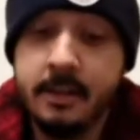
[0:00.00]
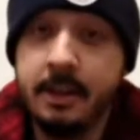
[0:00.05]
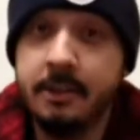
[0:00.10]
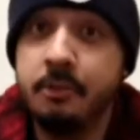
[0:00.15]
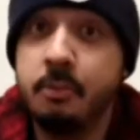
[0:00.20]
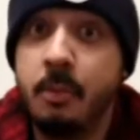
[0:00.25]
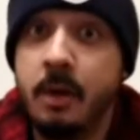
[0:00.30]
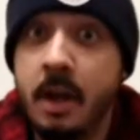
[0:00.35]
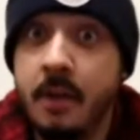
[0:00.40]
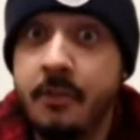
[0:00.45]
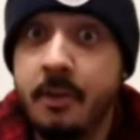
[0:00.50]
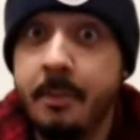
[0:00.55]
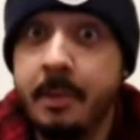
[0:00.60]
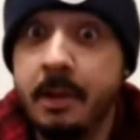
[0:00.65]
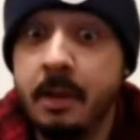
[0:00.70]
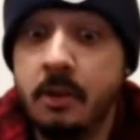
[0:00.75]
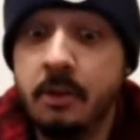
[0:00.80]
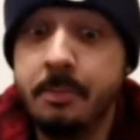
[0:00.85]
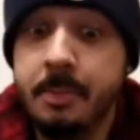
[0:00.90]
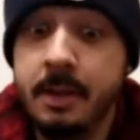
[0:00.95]
That's why a
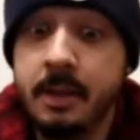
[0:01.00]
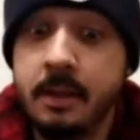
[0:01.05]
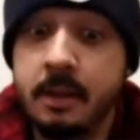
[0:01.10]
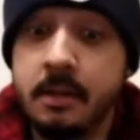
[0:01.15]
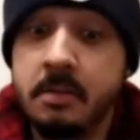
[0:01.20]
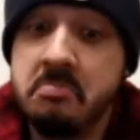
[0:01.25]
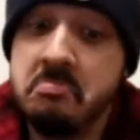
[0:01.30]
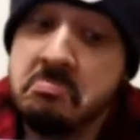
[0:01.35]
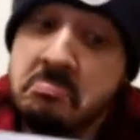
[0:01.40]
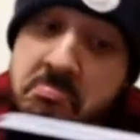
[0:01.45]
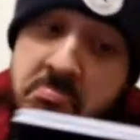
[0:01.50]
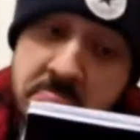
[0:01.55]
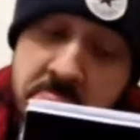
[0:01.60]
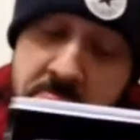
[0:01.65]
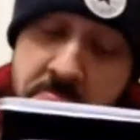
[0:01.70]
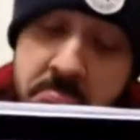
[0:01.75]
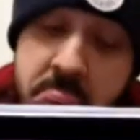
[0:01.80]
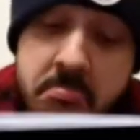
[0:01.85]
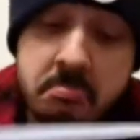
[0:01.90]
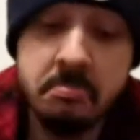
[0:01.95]
flamingo is pink.
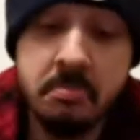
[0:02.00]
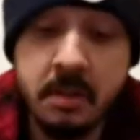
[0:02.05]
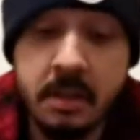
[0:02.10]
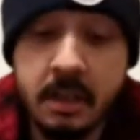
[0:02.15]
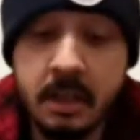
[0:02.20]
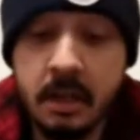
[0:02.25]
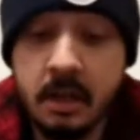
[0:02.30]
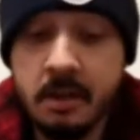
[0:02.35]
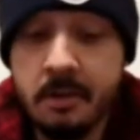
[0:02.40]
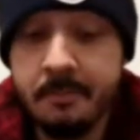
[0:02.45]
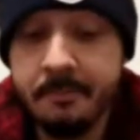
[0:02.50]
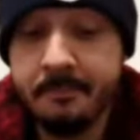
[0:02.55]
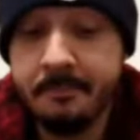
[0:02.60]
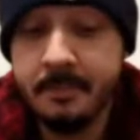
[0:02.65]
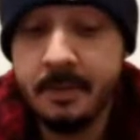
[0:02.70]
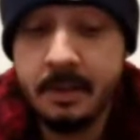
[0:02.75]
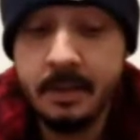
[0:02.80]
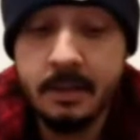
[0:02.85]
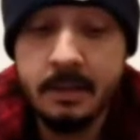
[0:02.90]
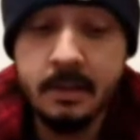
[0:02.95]
There you go.
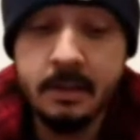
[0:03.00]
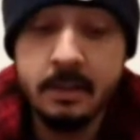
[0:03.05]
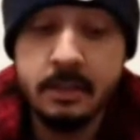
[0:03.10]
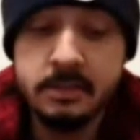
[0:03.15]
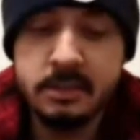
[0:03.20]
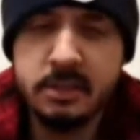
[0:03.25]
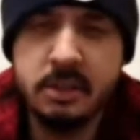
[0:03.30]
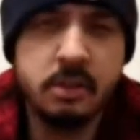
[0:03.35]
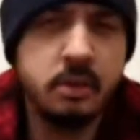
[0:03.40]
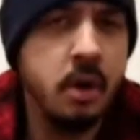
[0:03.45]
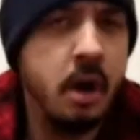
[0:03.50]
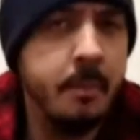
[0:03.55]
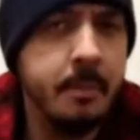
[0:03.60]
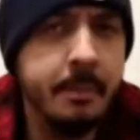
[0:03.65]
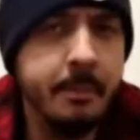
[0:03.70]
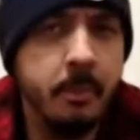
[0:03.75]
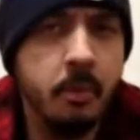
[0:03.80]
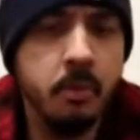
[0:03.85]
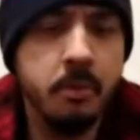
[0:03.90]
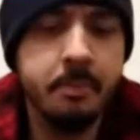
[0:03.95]
So they
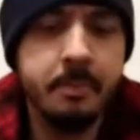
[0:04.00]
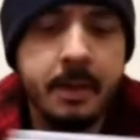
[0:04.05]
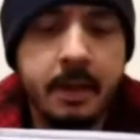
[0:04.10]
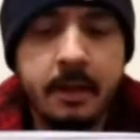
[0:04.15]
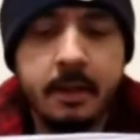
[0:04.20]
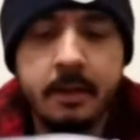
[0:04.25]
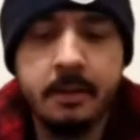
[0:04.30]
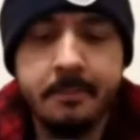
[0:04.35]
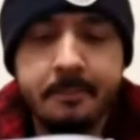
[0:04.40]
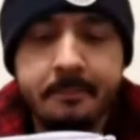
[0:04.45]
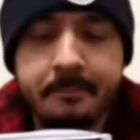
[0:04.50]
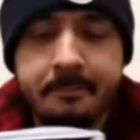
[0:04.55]
can't be born pink.